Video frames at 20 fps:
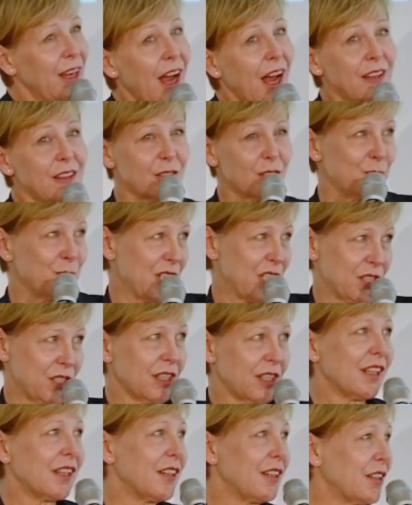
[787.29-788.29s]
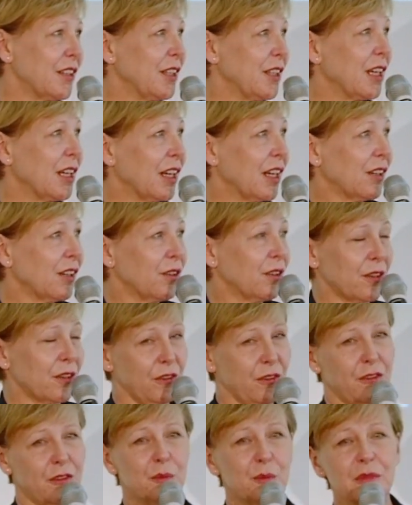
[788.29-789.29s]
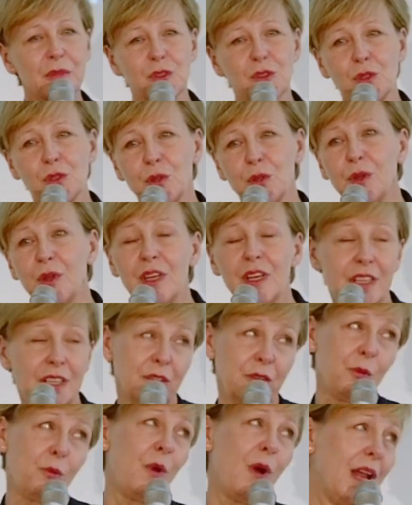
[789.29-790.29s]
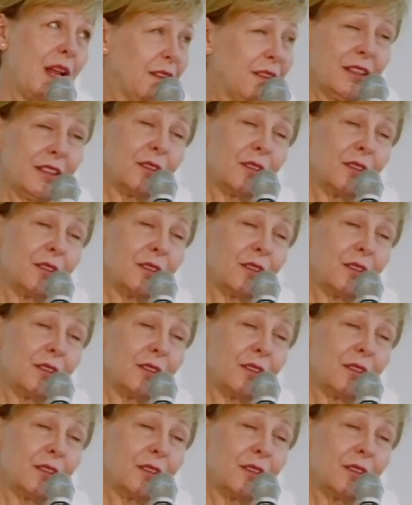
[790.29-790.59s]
other machine learning algorithm to learn well,